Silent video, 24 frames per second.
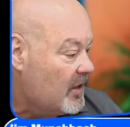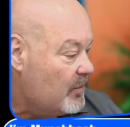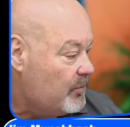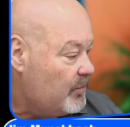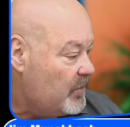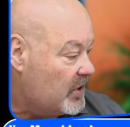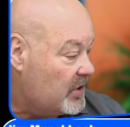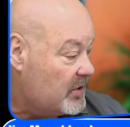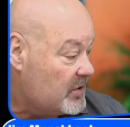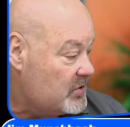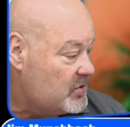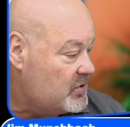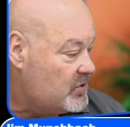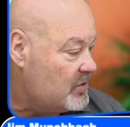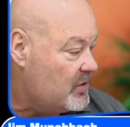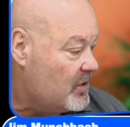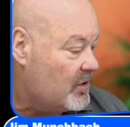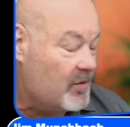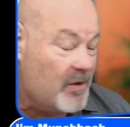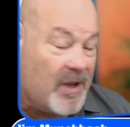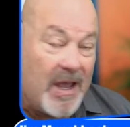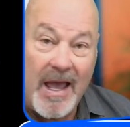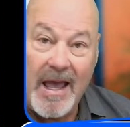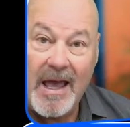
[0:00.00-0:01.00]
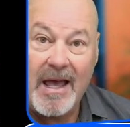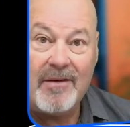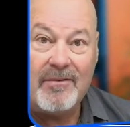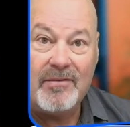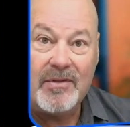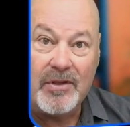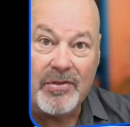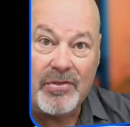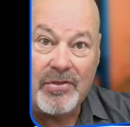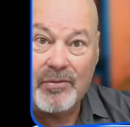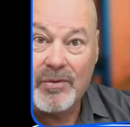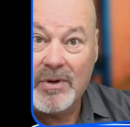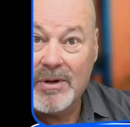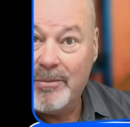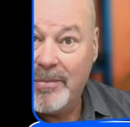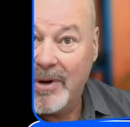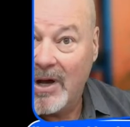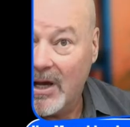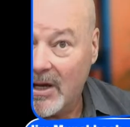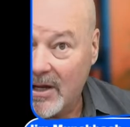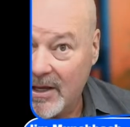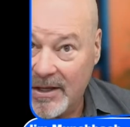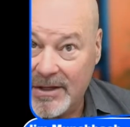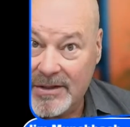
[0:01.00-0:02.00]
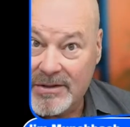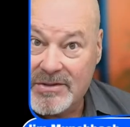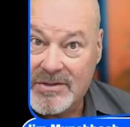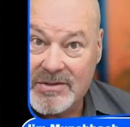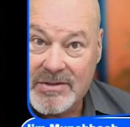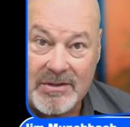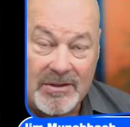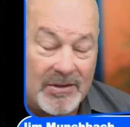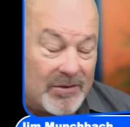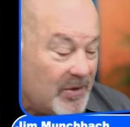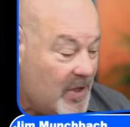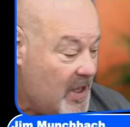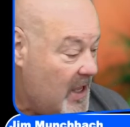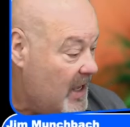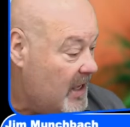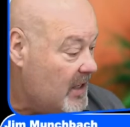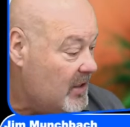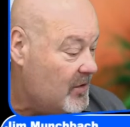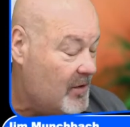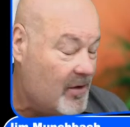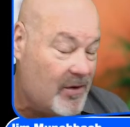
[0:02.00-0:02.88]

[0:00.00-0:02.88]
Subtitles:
because you don't have the three buckets. Okay, you